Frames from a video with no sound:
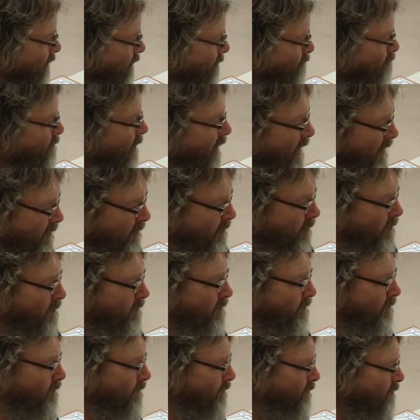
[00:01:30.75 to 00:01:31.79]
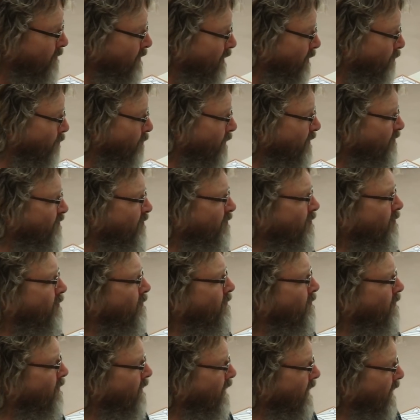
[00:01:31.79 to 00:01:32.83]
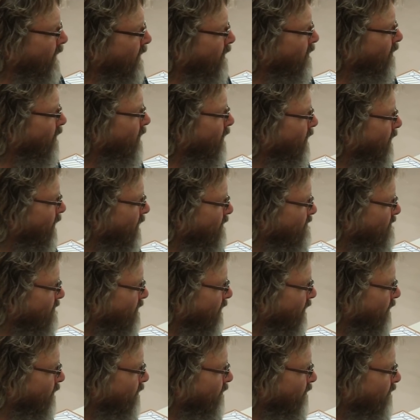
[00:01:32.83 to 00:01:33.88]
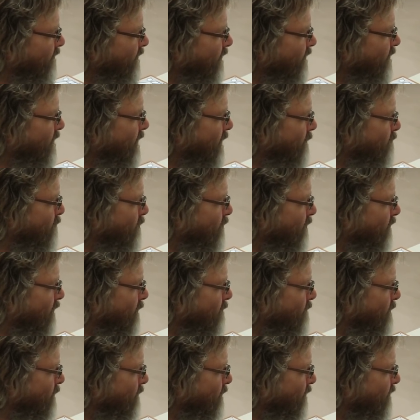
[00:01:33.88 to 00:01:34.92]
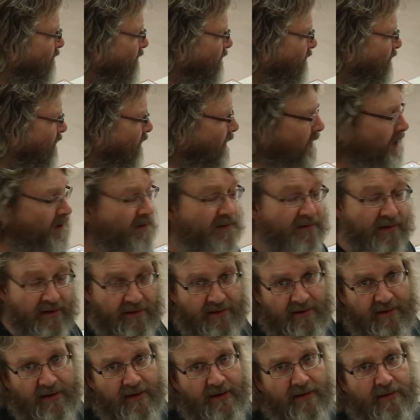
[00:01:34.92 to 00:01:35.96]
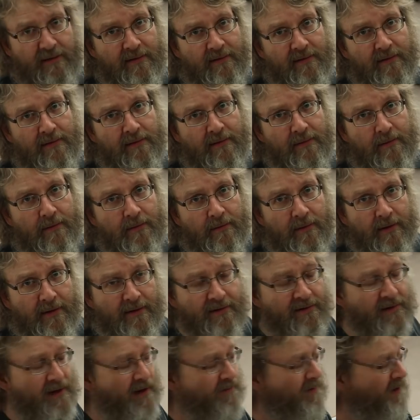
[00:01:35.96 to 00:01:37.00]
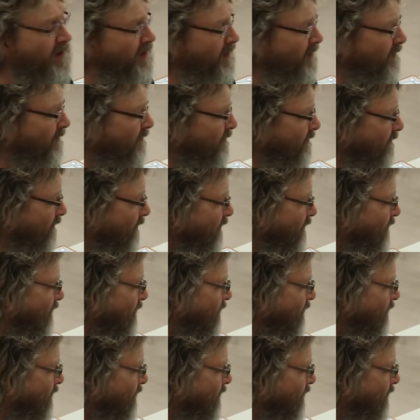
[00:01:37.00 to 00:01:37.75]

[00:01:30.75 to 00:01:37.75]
model the original analog oscillators that Don Buchla built in the late 60s and early 70s.